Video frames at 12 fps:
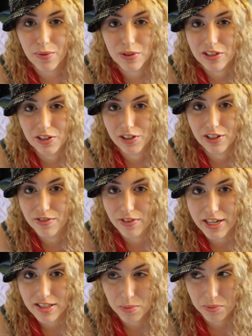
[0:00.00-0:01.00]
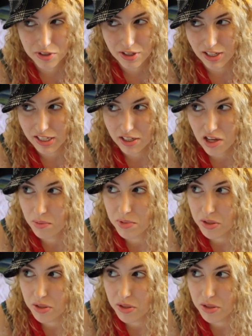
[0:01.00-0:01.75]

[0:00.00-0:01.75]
I was literally afraid someone was gonna like come